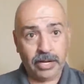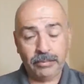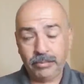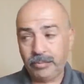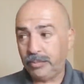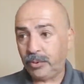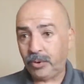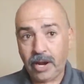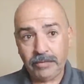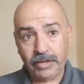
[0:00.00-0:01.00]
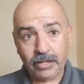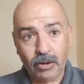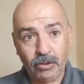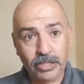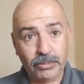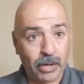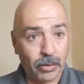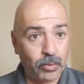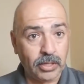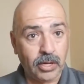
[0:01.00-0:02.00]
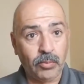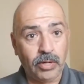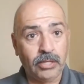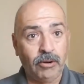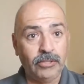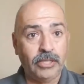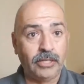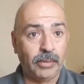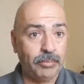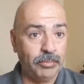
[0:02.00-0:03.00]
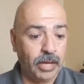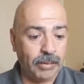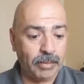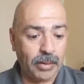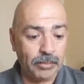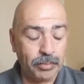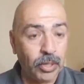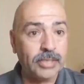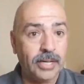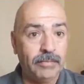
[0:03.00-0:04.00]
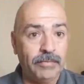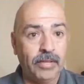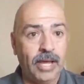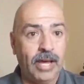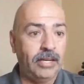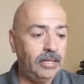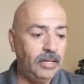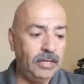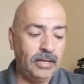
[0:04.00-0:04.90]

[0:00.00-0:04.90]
my private coaching, my one-on-one coaching, I'm booked up for that.